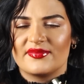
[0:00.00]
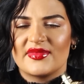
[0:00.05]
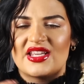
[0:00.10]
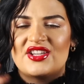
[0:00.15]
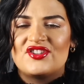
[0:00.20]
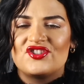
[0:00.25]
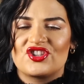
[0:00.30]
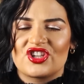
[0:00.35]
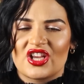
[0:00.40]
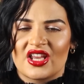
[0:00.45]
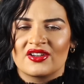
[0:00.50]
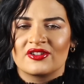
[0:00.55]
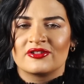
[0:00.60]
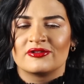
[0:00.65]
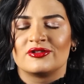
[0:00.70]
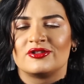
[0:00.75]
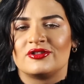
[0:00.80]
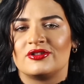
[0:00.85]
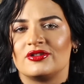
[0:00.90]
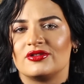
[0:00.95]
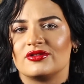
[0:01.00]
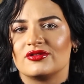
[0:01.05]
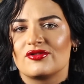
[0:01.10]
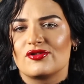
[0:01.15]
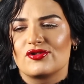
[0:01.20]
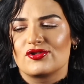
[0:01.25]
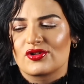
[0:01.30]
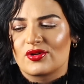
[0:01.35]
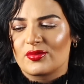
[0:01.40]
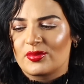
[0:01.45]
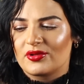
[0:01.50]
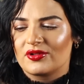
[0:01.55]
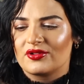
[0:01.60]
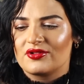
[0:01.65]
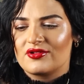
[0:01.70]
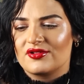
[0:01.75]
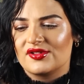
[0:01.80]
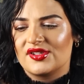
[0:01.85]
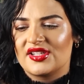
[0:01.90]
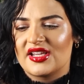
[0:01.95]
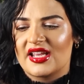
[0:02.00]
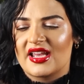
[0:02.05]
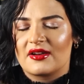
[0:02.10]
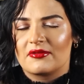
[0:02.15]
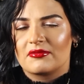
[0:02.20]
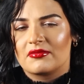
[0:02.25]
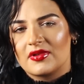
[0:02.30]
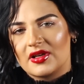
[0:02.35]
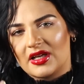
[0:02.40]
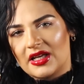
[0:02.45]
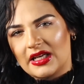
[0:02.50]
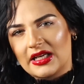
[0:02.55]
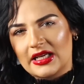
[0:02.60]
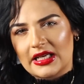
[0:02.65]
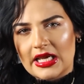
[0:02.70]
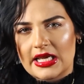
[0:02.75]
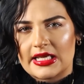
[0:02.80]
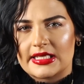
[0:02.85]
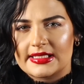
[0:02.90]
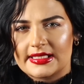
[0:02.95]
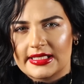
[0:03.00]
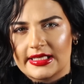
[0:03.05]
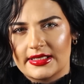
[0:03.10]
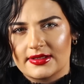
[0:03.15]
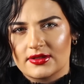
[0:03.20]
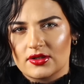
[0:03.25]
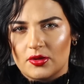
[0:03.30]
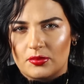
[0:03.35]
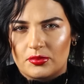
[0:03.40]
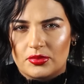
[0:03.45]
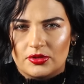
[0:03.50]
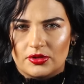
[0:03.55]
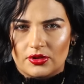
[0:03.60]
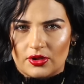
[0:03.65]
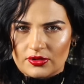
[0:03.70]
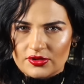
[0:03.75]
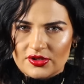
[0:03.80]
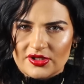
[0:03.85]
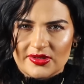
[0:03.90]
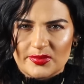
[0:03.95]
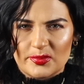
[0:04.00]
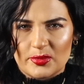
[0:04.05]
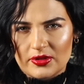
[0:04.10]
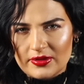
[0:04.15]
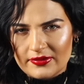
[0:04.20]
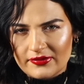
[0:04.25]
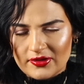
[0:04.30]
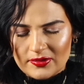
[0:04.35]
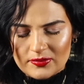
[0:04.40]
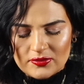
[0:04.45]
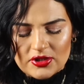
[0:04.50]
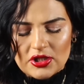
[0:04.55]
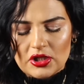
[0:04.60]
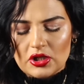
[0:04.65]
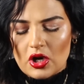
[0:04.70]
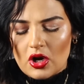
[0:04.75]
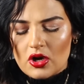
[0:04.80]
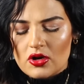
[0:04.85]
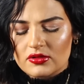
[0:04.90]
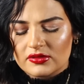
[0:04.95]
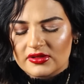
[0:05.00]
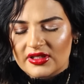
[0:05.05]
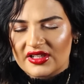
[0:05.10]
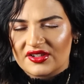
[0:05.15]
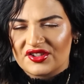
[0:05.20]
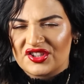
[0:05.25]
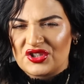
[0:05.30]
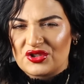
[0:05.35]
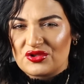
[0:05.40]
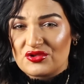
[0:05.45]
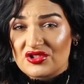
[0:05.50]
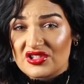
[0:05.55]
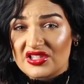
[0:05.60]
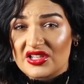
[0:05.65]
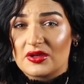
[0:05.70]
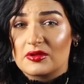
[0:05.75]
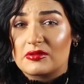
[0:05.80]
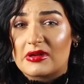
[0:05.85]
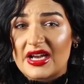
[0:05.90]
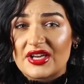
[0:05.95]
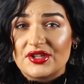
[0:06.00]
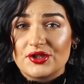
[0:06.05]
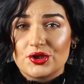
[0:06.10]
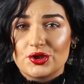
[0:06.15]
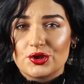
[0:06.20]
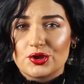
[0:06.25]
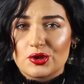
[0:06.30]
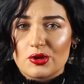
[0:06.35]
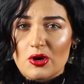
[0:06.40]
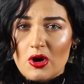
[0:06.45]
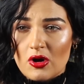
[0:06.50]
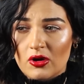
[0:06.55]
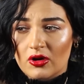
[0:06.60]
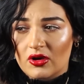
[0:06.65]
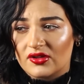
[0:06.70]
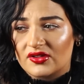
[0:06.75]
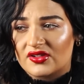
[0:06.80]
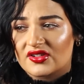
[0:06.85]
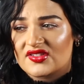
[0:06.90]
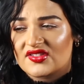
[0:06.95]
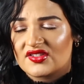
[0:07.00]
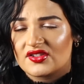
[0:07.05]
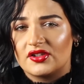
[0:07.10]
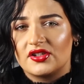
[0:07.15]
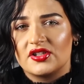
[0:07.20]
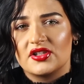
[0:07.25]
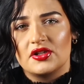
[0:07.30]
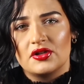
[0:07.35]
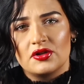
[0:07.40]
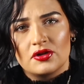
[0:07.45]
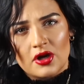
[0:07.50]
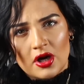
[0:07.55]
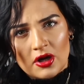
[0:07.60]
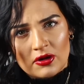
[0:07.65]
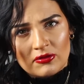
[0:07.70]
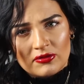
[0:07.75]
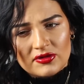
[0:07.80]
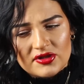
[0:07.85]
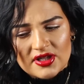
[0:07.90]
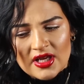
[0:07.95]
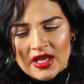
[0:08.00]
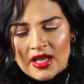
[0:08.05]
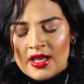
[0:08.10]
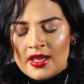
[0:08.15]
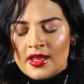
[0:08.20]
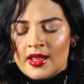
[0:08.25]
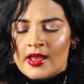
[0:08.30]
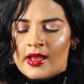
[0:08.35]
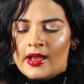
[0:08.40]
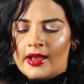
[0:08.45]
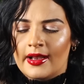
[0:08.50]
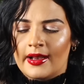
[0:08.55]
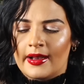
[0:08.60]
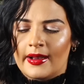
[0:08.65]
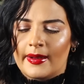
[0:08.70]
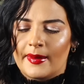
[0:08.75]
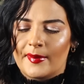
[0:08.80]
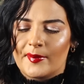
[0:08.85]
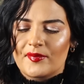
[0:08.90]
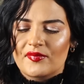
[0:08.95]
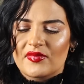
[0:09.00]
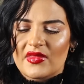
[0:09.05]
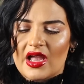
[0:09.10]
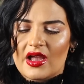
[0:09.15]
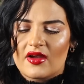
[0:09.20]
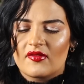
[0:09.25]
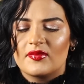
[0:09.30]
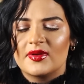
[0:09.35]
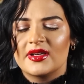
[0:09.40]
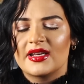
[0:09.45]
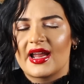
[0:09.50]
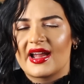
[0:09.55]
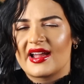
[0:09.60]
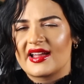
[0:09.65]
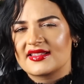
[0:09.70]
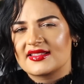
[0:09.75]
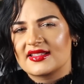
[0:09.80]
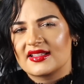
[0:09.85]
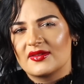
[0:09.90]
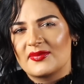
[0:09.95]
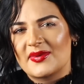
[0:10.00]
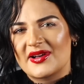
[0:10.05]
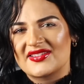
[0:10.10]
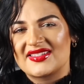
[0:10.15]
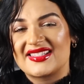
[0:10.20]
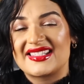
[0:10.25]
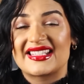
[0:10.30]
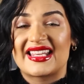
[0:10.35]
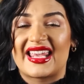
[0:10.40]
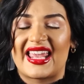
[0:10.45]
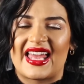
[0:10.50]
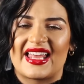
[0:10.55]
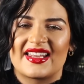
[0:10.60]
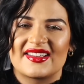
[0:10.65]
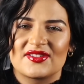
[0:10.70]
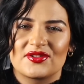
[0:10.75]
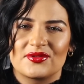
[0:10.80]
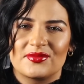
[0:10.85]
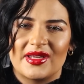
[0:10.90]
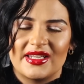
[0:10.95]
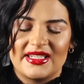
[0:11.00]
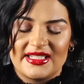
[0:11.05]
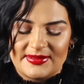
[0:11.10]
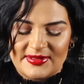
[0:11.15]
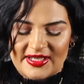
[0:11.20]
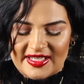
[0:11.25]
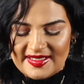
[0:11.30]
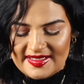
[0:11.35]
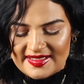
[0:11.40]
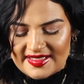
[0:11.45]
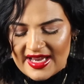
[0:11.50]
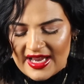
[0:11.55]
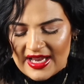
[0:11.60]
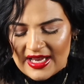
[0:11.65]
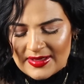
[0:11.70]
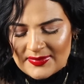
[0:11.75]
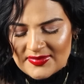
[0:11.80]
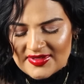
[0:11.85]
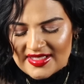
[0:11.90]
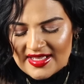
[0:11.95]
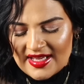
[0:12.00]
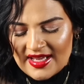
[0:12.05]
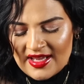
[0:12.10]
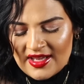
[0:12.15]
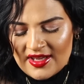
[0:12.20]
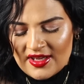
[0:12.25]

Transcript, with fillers: in general, Jean Paul Gaultier really likes his obnoxious perfumes, you know? They're usually quite strong on a certain note. I've been asked about Scandal many times,